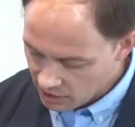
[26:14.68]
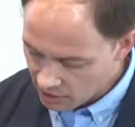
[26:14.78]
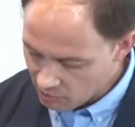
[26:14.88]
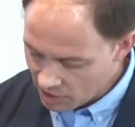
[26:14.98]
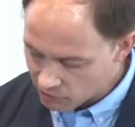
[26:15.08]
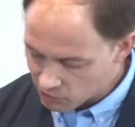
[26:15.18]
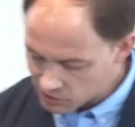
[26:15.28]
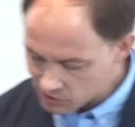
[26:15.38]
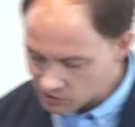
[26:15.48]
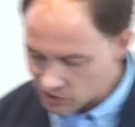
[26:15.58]
Um, I've
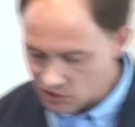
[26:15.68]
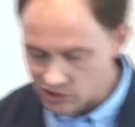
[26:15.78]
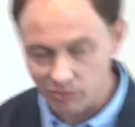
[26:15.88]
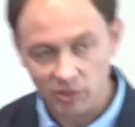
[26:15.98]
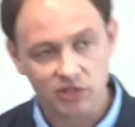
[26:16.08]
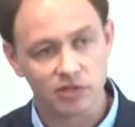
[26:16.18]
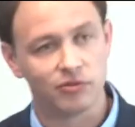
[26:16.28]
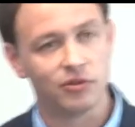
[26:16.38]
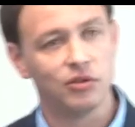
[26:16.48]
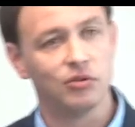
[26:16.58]
also sketched a picture
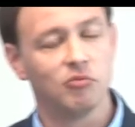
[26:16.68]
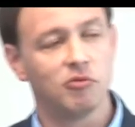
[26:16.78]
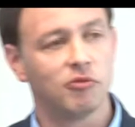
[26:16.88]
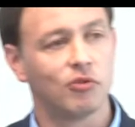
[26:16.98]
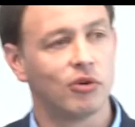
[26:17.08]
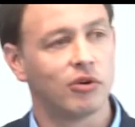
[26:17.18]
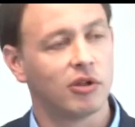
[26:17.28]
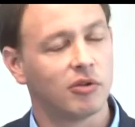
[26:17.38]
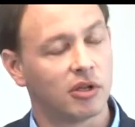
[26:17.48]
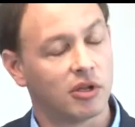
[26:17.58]
for you for,
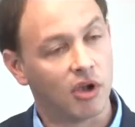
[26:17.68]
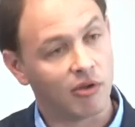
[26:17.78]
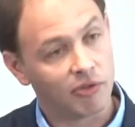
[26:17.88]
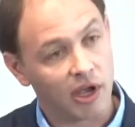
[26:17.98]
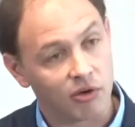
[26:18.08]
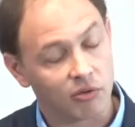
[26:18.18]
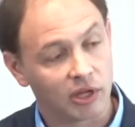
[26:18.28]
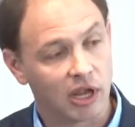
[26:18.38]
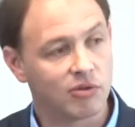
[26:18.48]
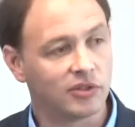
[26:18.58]
uh, of our
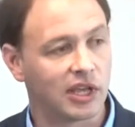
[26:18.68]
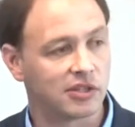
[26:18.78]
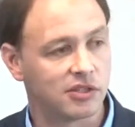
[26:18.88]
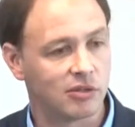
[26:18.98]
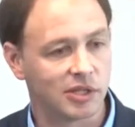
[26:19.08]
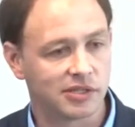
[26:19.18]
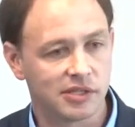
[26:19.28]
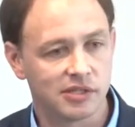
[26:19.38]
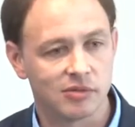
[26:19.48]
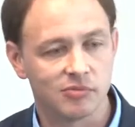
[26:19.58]
current taxonomic
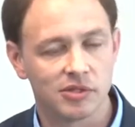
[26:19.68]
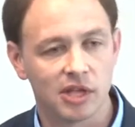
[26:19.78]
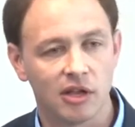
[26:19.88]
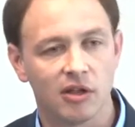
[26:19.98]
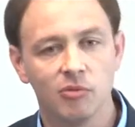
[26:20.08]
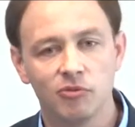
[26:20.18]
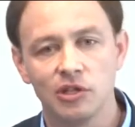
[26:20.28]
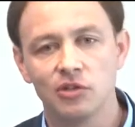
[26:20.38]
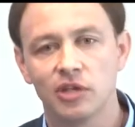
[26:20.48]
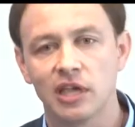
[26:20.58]
systems, and
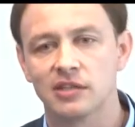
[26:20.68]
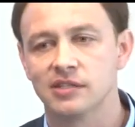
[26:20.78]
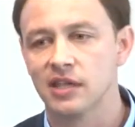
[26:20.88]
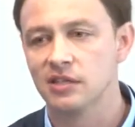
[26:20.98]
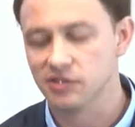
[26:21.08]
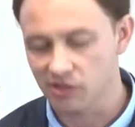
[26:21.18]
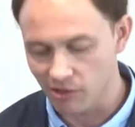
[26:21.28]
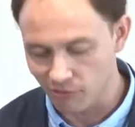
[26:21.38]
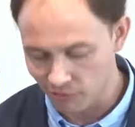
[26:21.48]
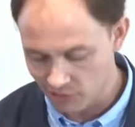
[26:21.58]
hopefully you get a sense
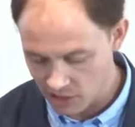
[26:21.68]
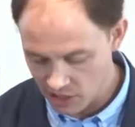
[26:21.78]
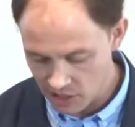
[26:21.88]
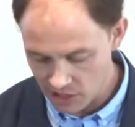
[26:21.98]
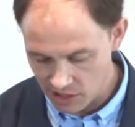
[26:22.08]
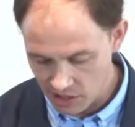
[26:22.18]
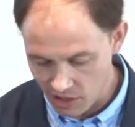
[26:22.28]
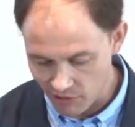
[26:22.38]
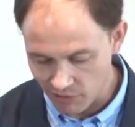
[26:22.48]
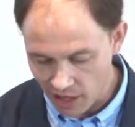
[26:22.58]
of,
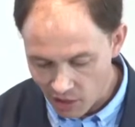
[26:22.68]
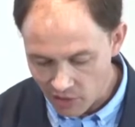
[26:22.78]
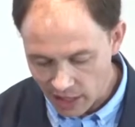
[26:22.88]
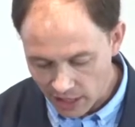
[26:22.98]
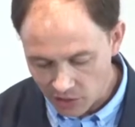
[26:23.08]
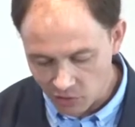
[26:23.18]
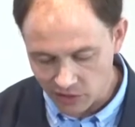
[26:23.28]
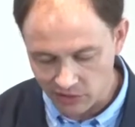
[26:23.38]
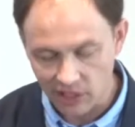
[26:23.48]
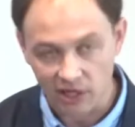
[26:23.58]
of how
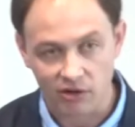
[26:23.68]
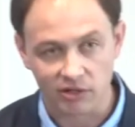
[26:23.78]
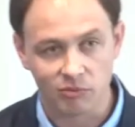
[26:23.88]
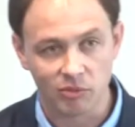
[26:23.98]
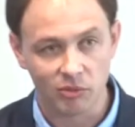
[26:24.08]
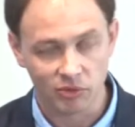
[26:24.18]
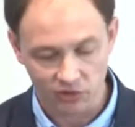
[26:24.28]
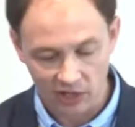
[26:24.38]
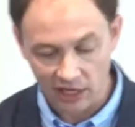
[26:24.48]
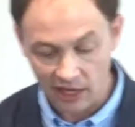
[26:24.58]
inadequate they are at the moment
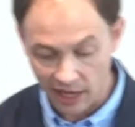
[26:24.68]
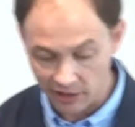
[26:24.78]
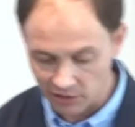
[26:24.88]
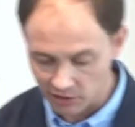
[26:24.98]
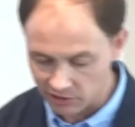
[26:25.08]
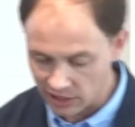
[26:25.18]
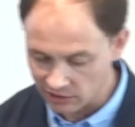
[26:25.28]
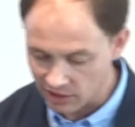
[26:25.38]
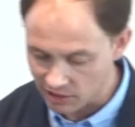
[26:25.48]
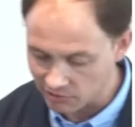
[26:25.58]
to get a handle on
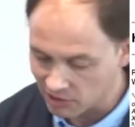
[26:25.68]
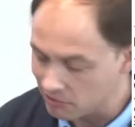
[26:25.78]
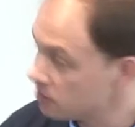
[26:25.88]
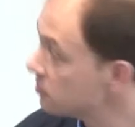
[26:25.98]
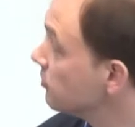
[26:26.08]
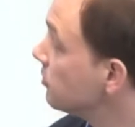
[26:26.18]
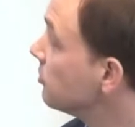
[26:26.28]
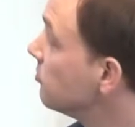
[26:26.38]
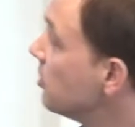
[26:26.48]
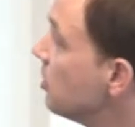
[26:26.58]
that kind of diversity.
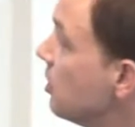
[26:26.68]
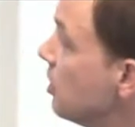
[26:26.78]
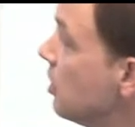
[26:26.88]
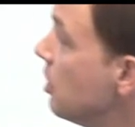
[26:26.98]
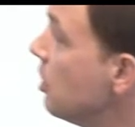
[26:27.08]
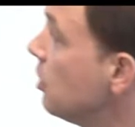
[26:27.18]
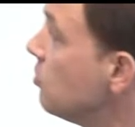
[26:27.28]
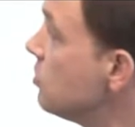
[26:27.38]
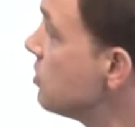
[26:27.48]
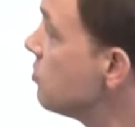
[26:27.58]

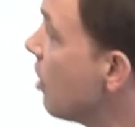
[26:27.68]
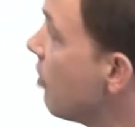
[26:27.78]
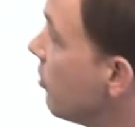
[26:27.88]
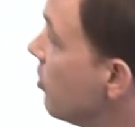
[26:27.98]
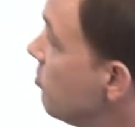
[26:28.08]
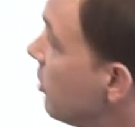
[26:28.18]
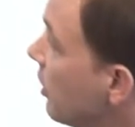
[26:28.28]
To just drive home